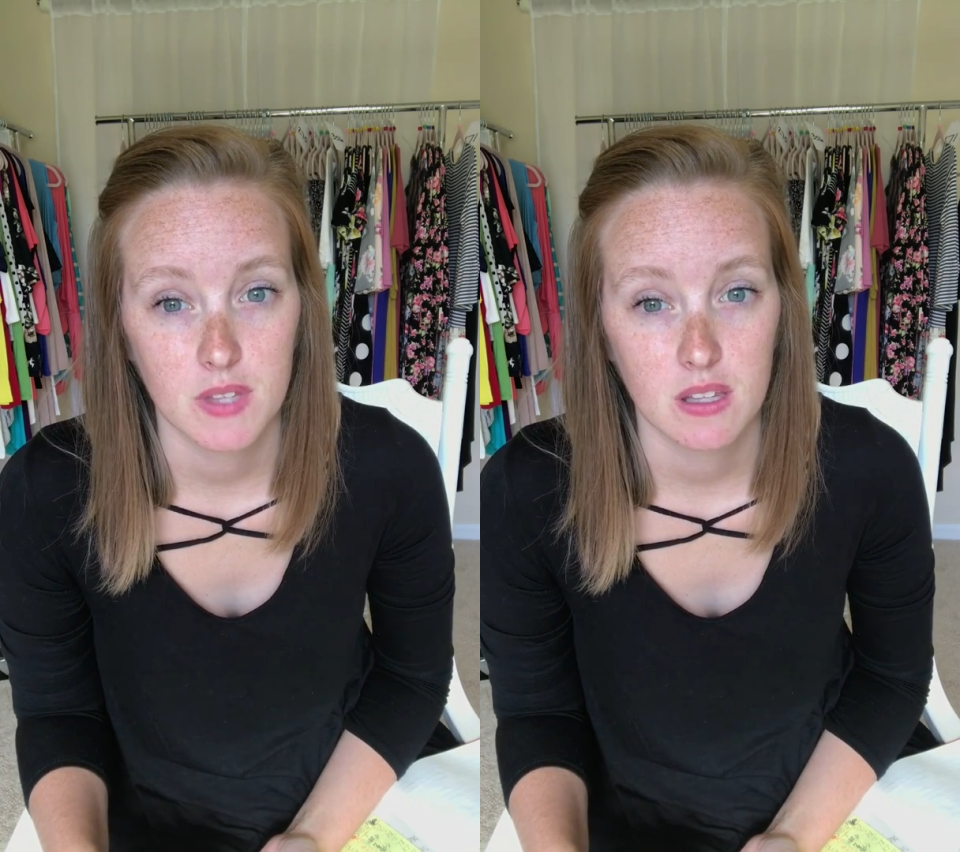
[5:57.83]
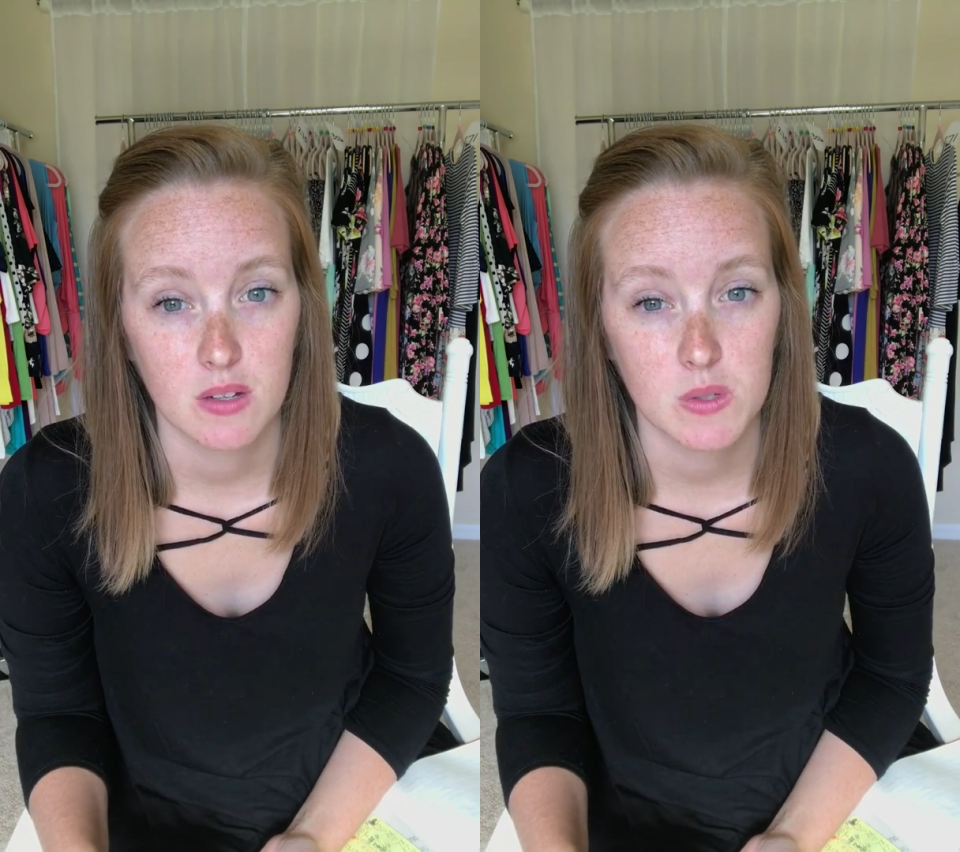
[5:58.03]

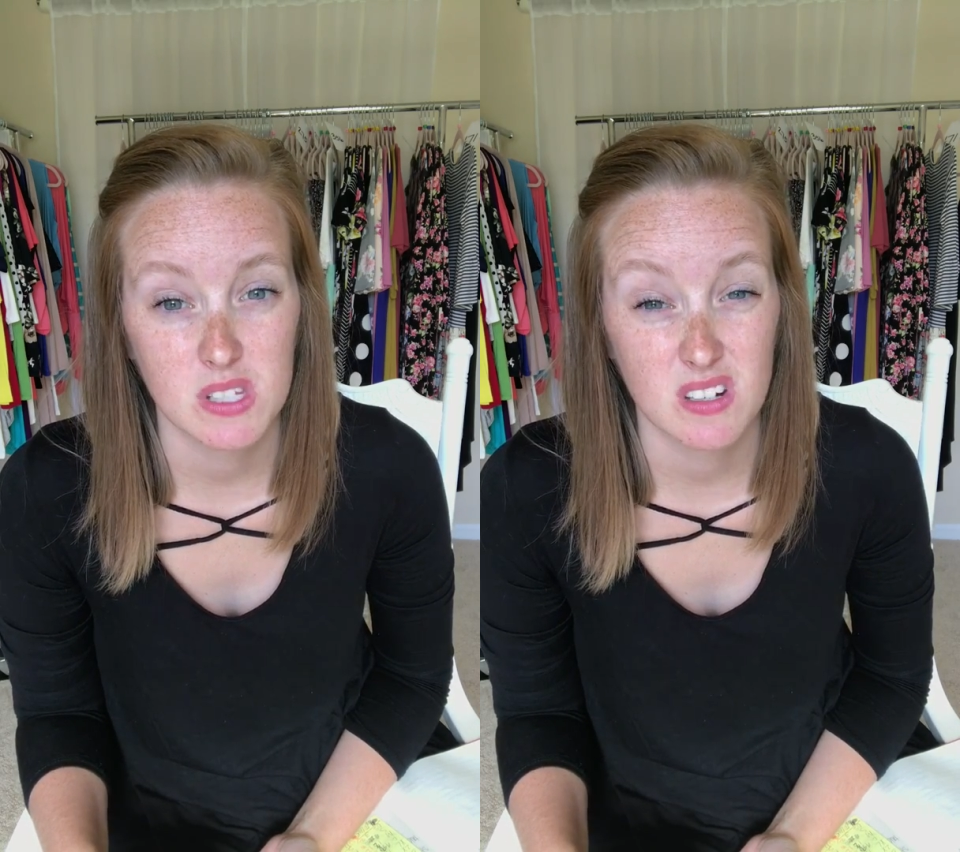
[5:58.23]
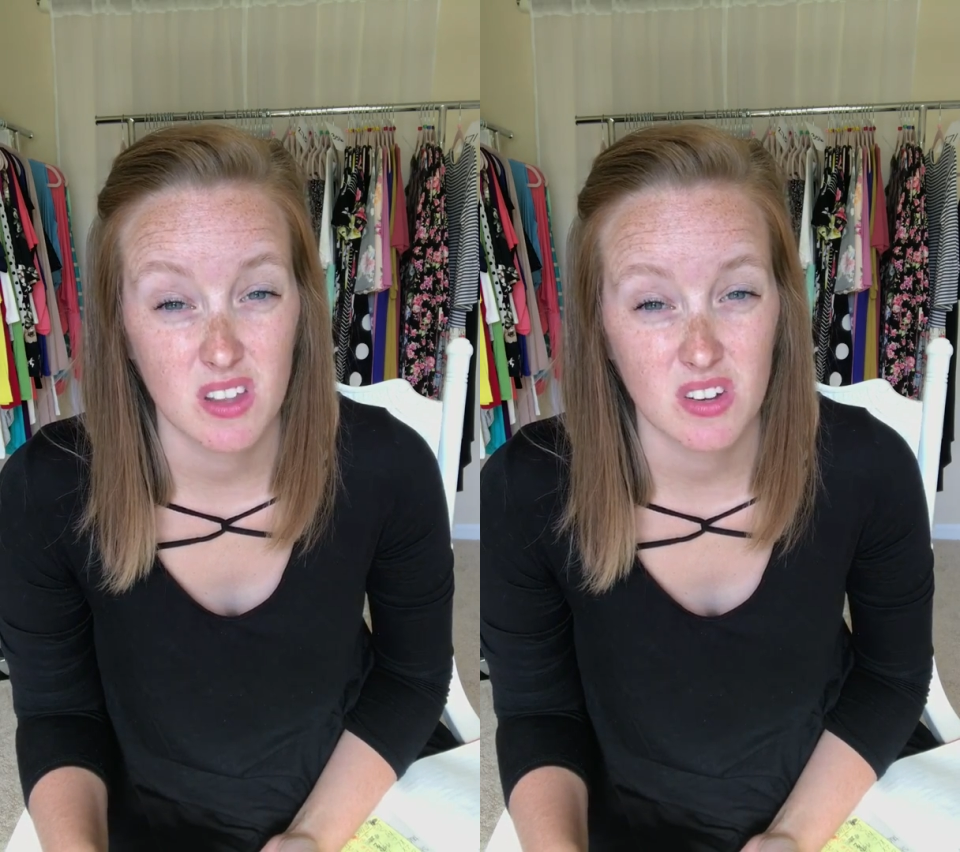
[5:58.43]
There was
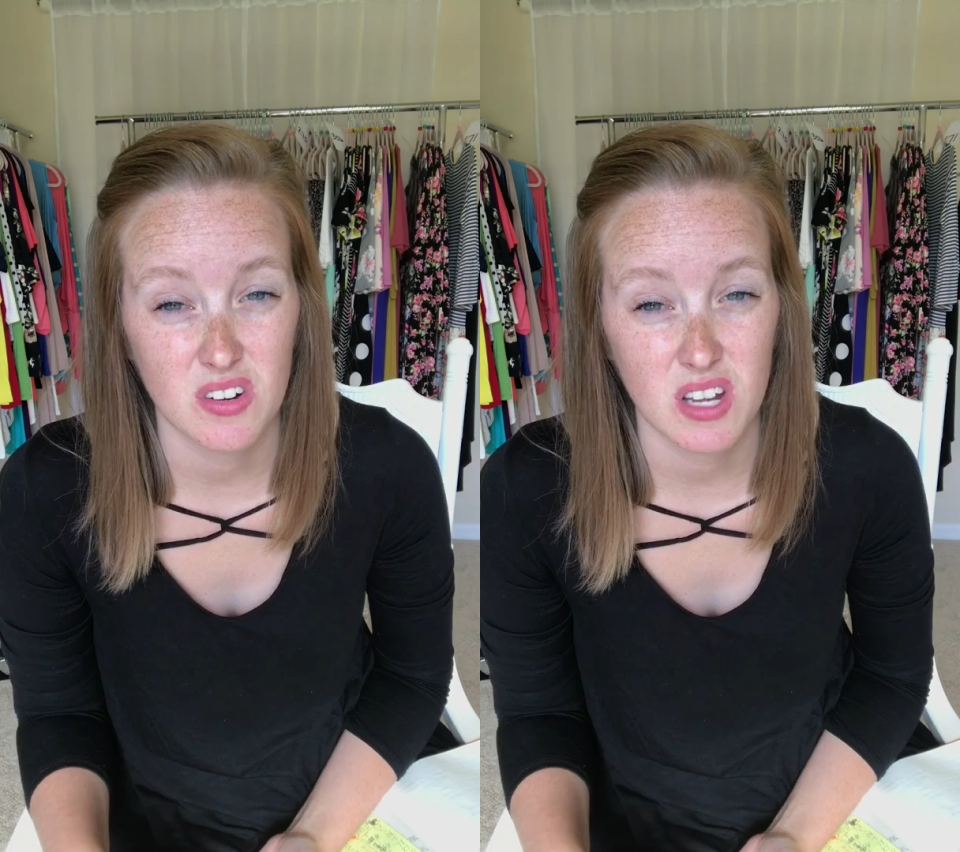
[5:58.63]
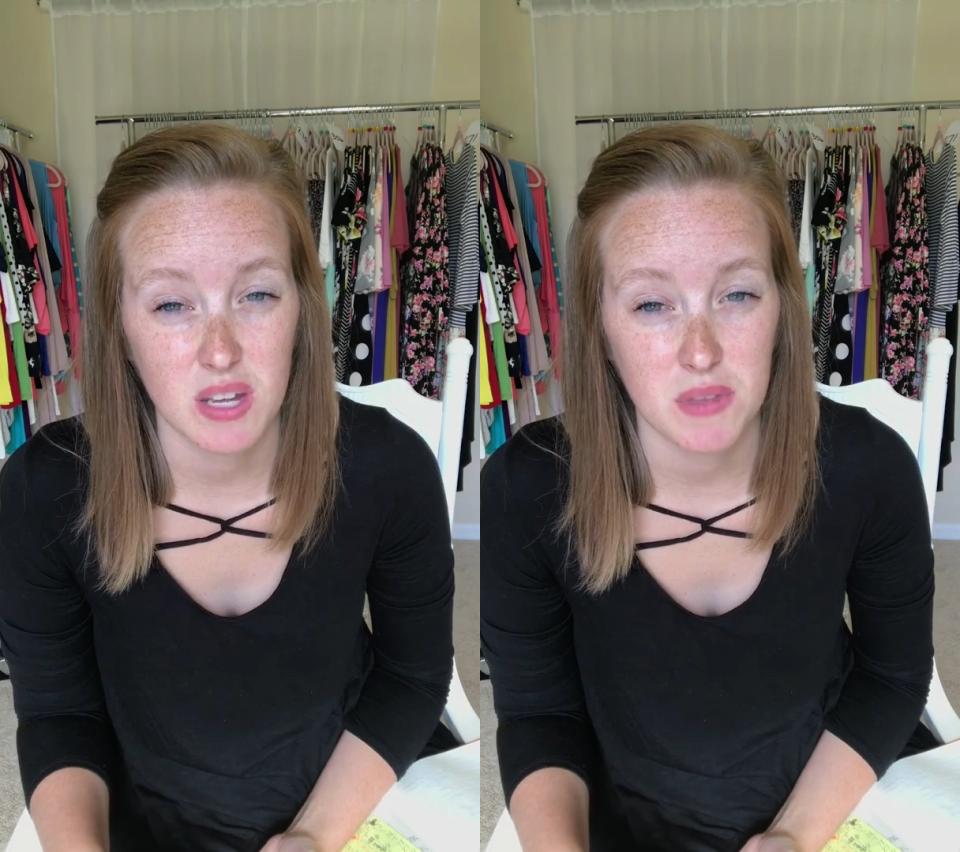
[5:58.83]
another
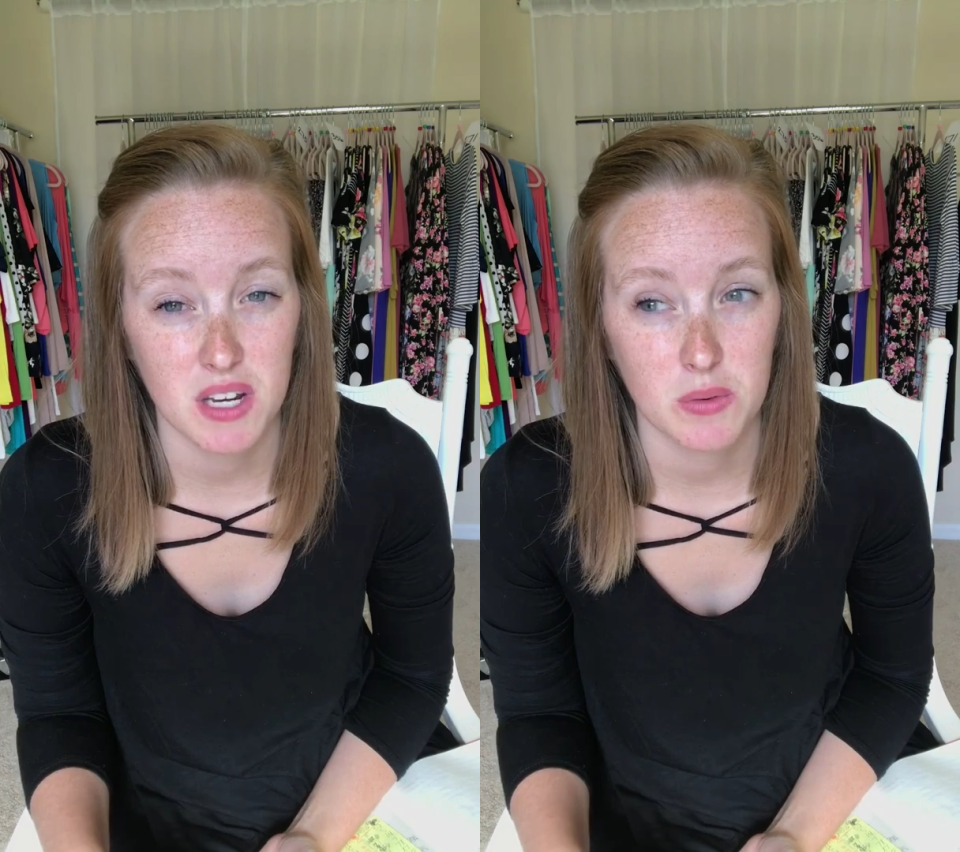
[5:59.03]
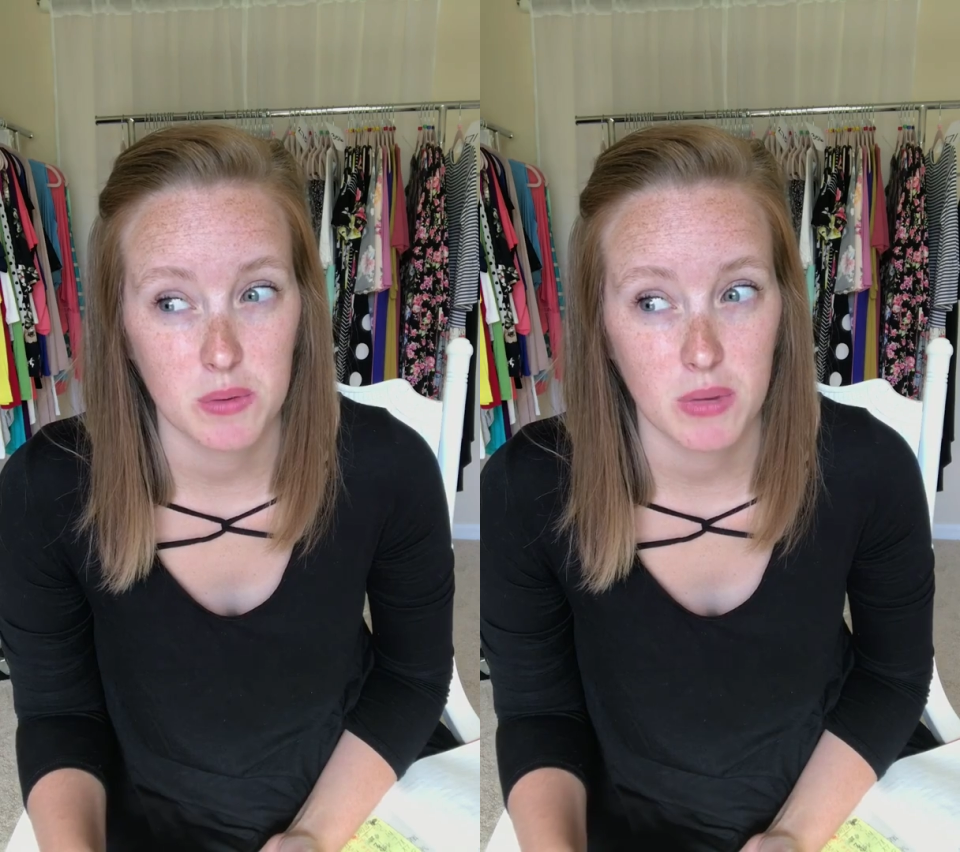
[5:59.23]
name that it went